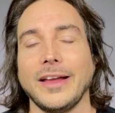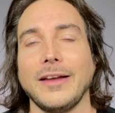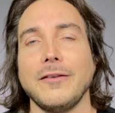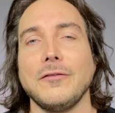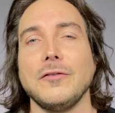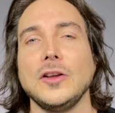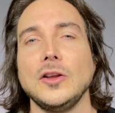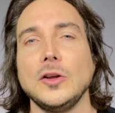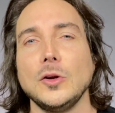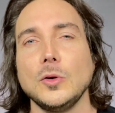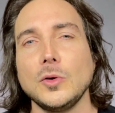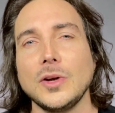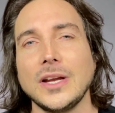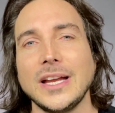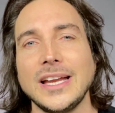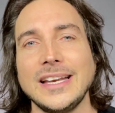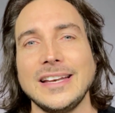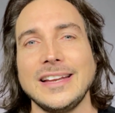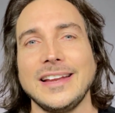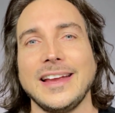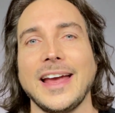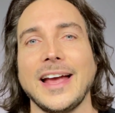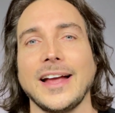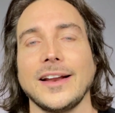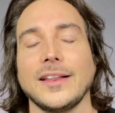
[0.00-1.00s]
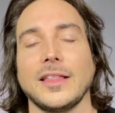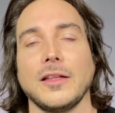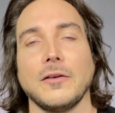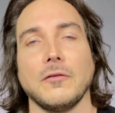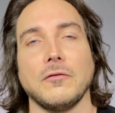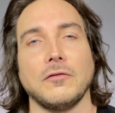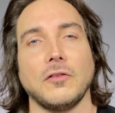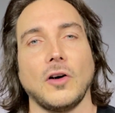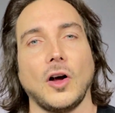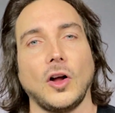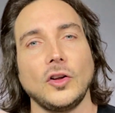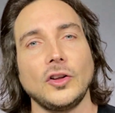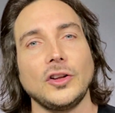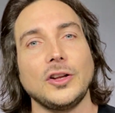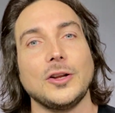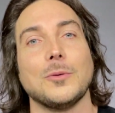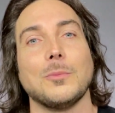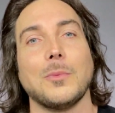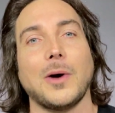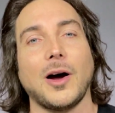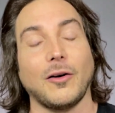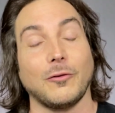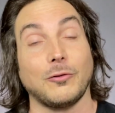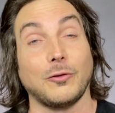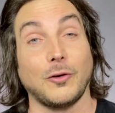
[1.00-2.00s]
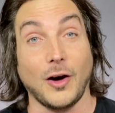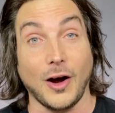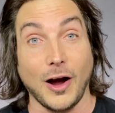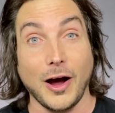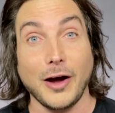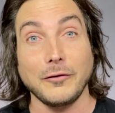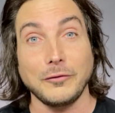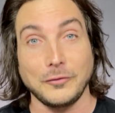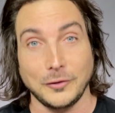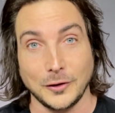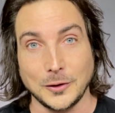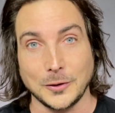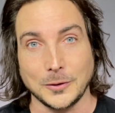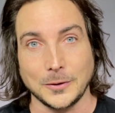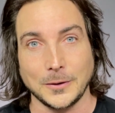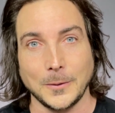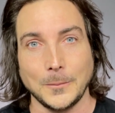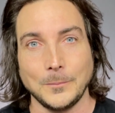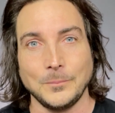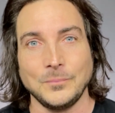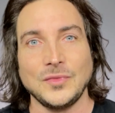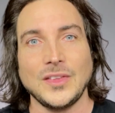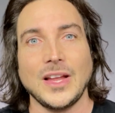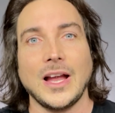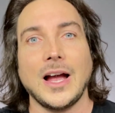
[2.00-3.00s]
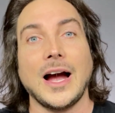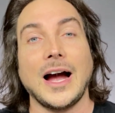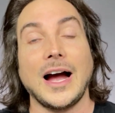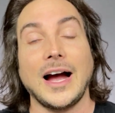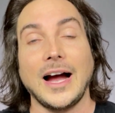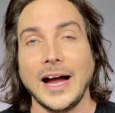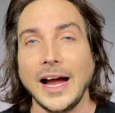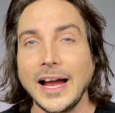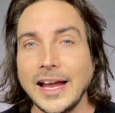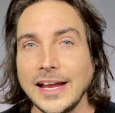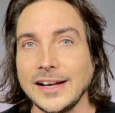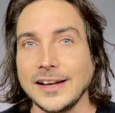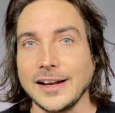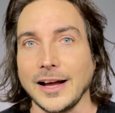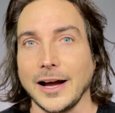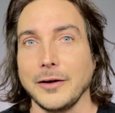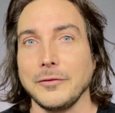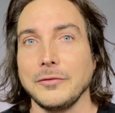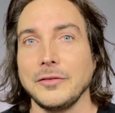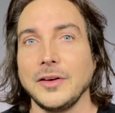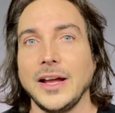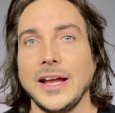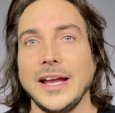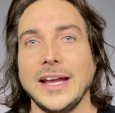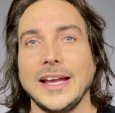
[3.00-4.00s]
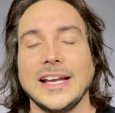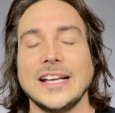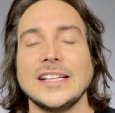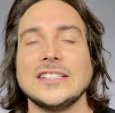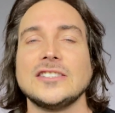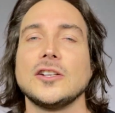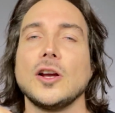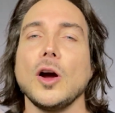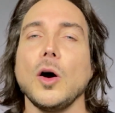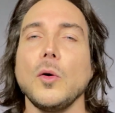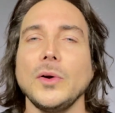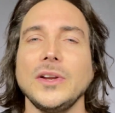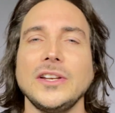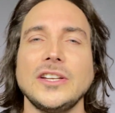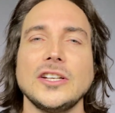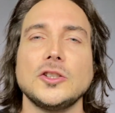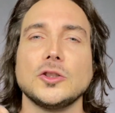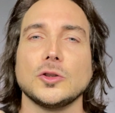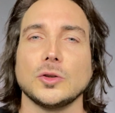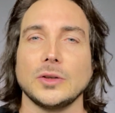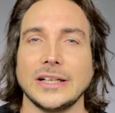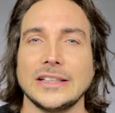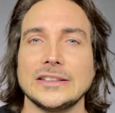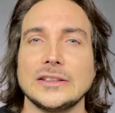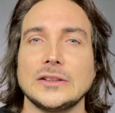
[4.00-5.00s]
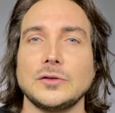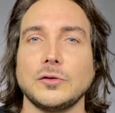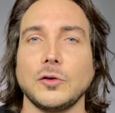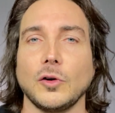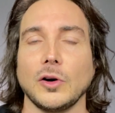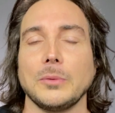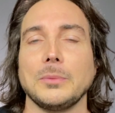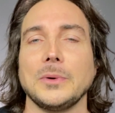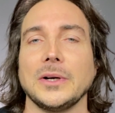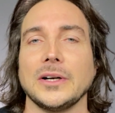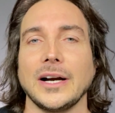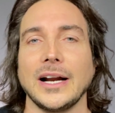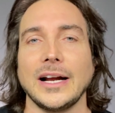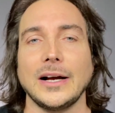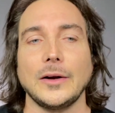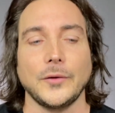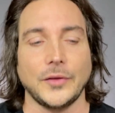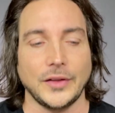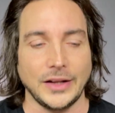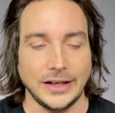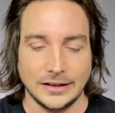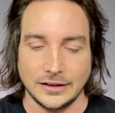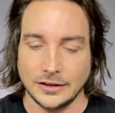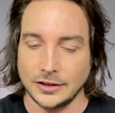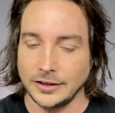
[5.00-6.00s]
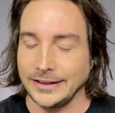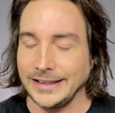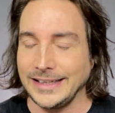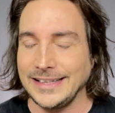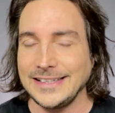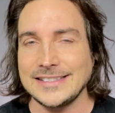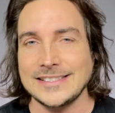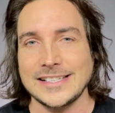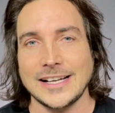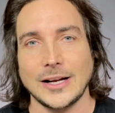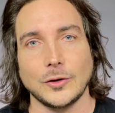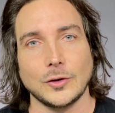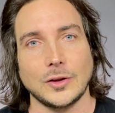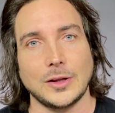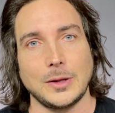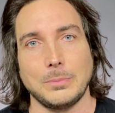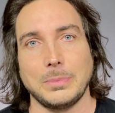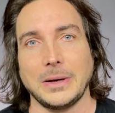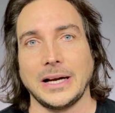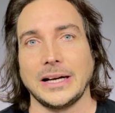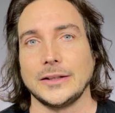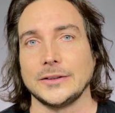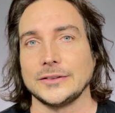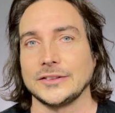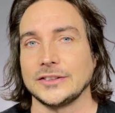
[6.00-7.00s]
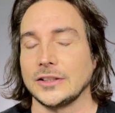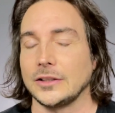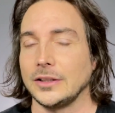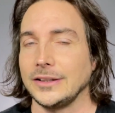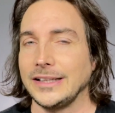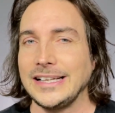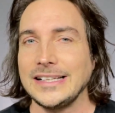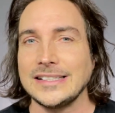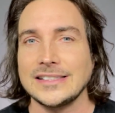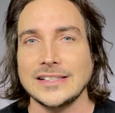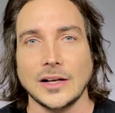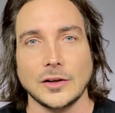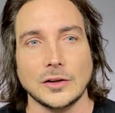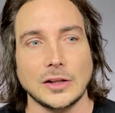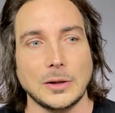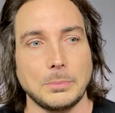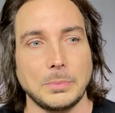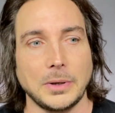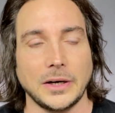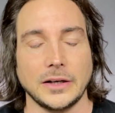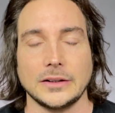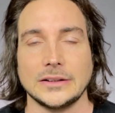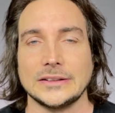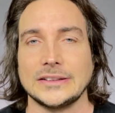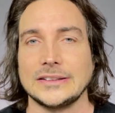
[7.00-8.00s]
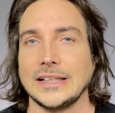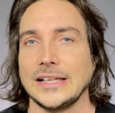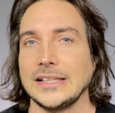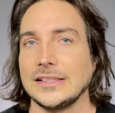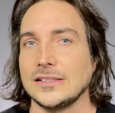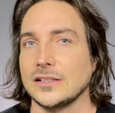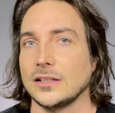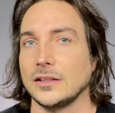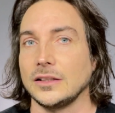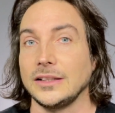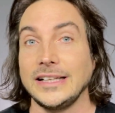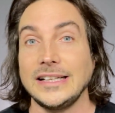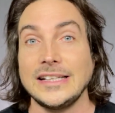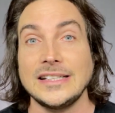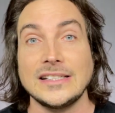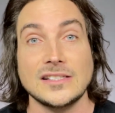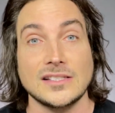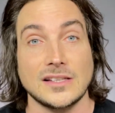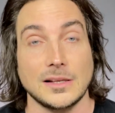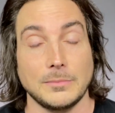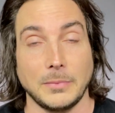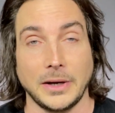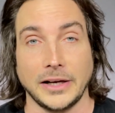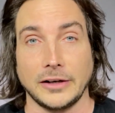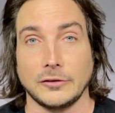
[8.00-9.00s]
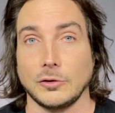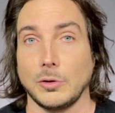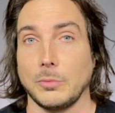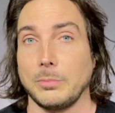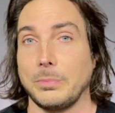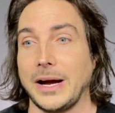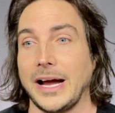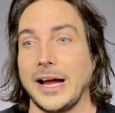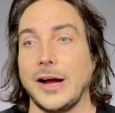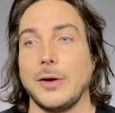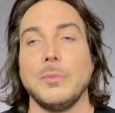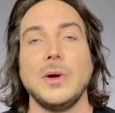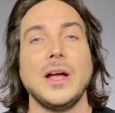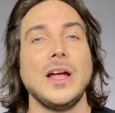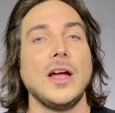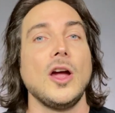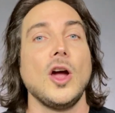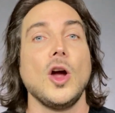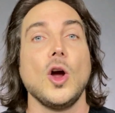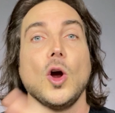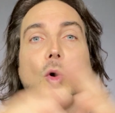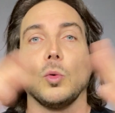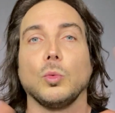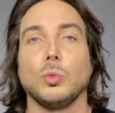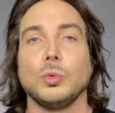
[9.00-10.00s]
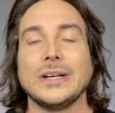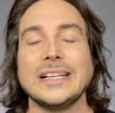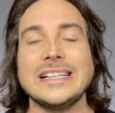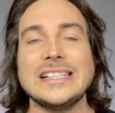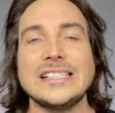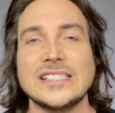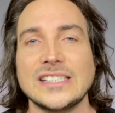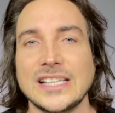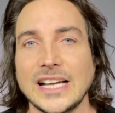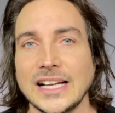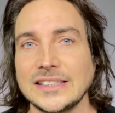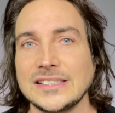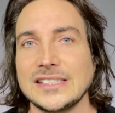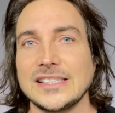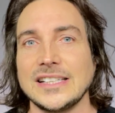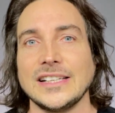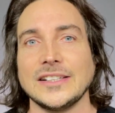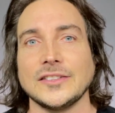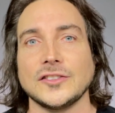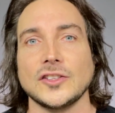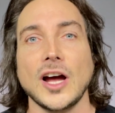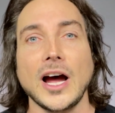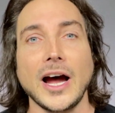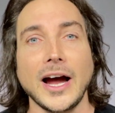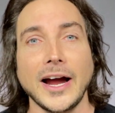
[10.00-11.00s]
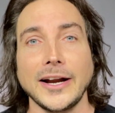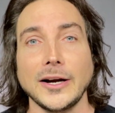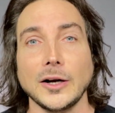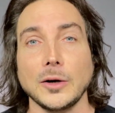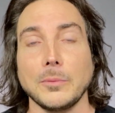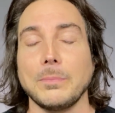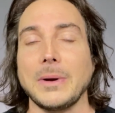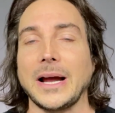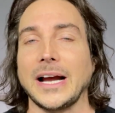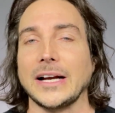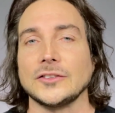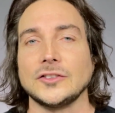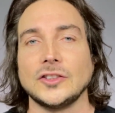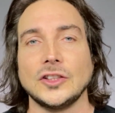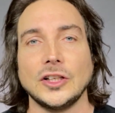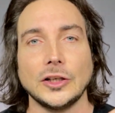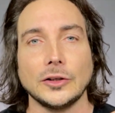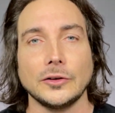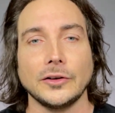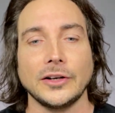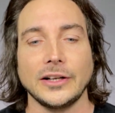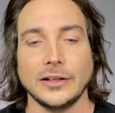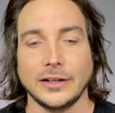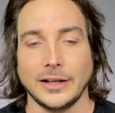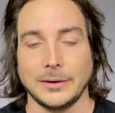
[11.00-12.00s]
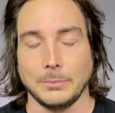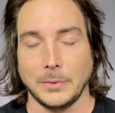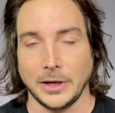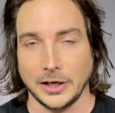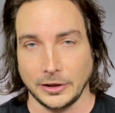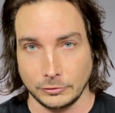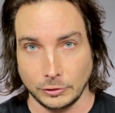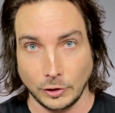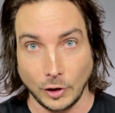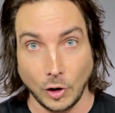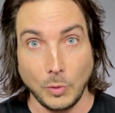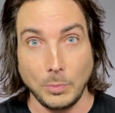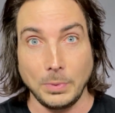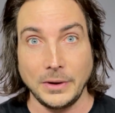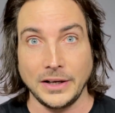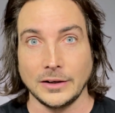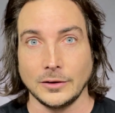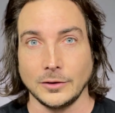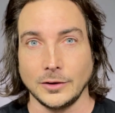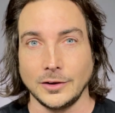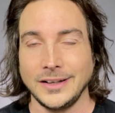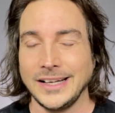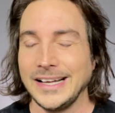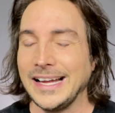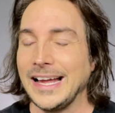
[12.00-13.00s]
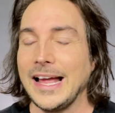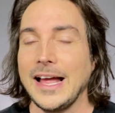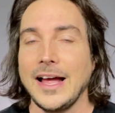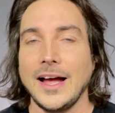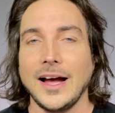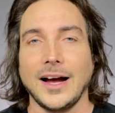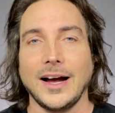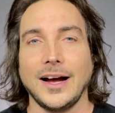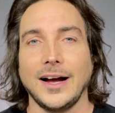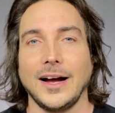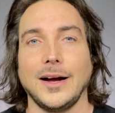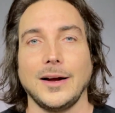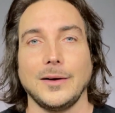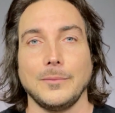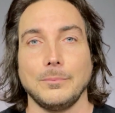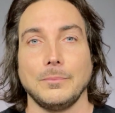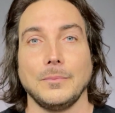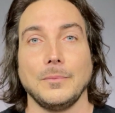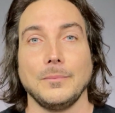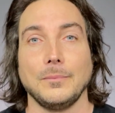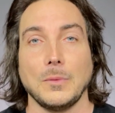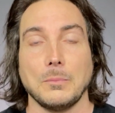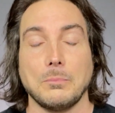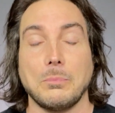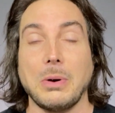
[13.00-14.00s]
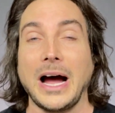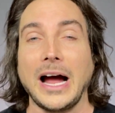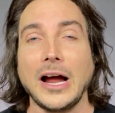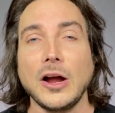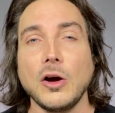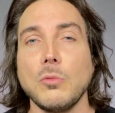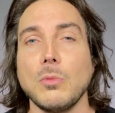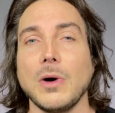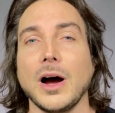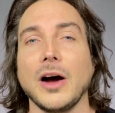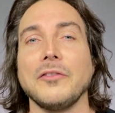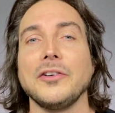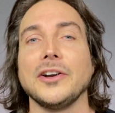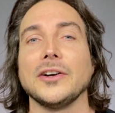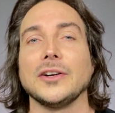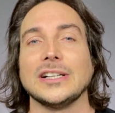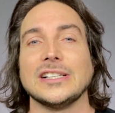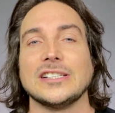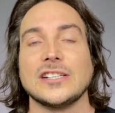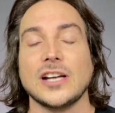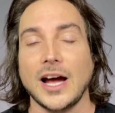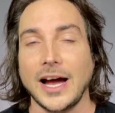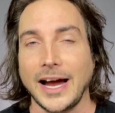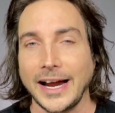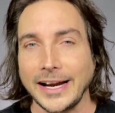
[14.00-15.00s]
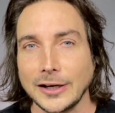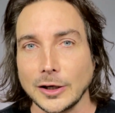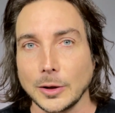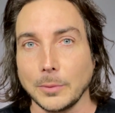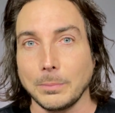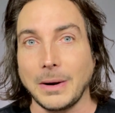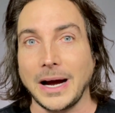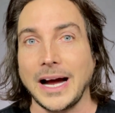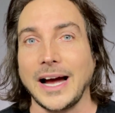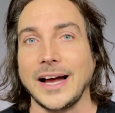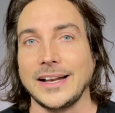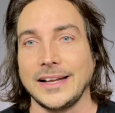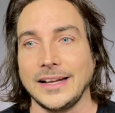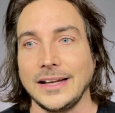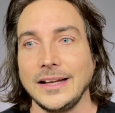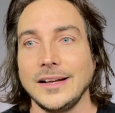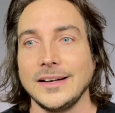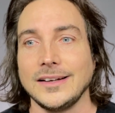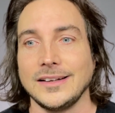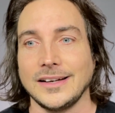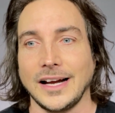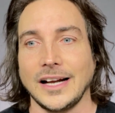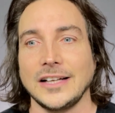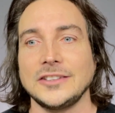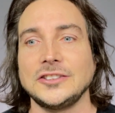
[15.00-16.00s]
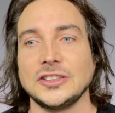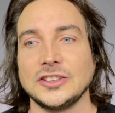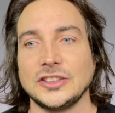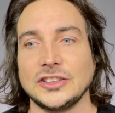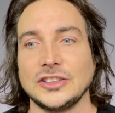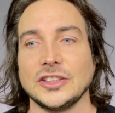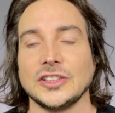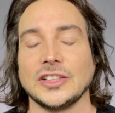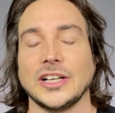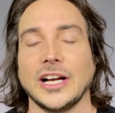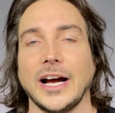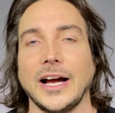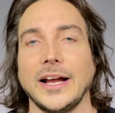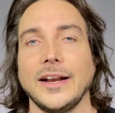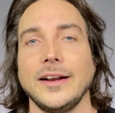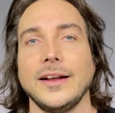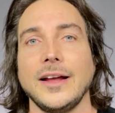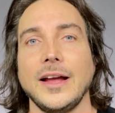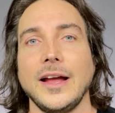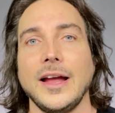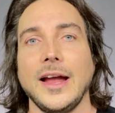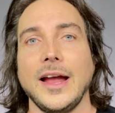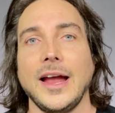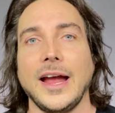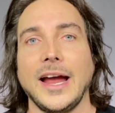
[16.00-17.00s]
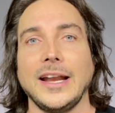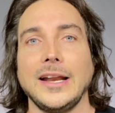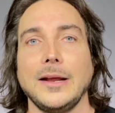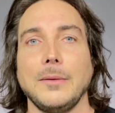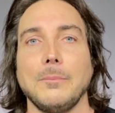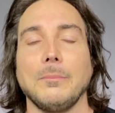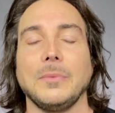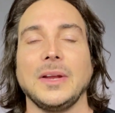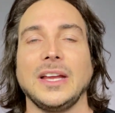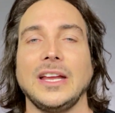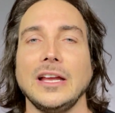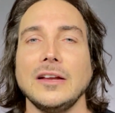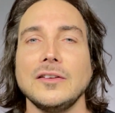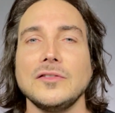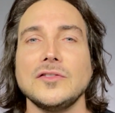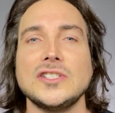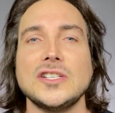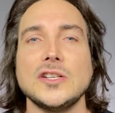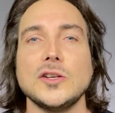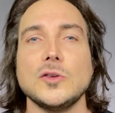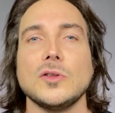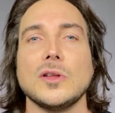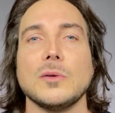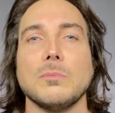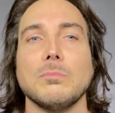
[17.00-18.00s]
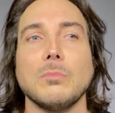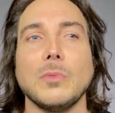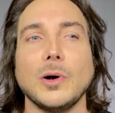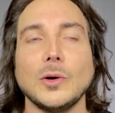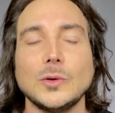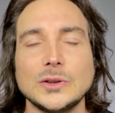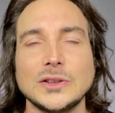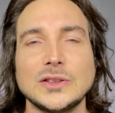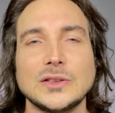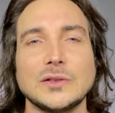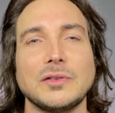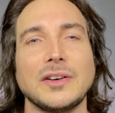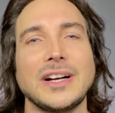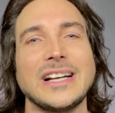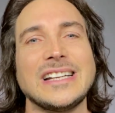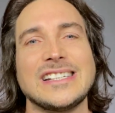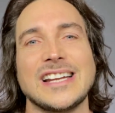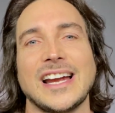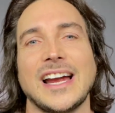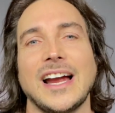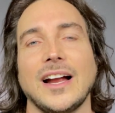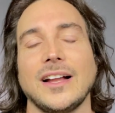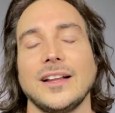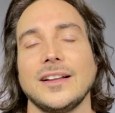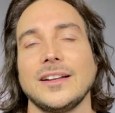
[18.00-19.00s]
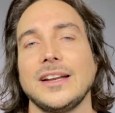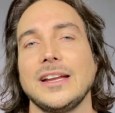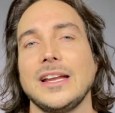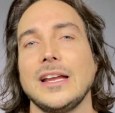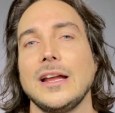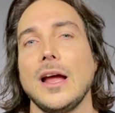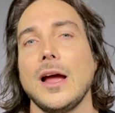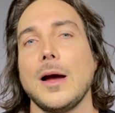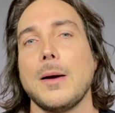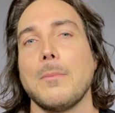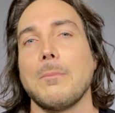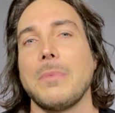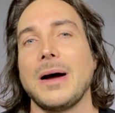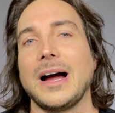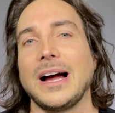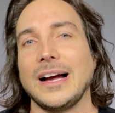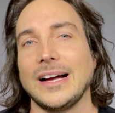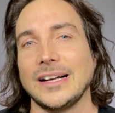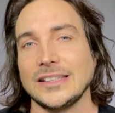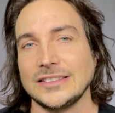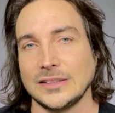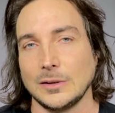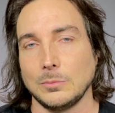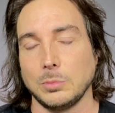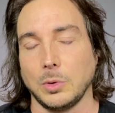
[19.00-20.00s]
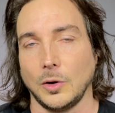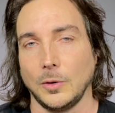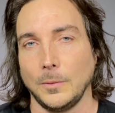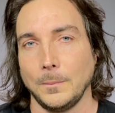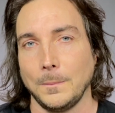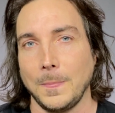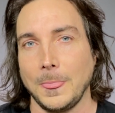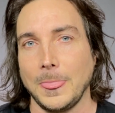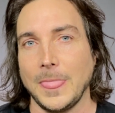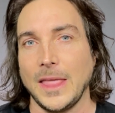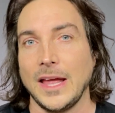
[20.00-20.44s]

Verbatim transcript: If you can get the volume of raw food high enough, it's going to transform your health. It cleans out the bowels, cleans out the parasites, cleans the microbiome, resets the entire bacterial and microbial uh, biome of your entire body, not just your gut and it gives you the most vitality possible.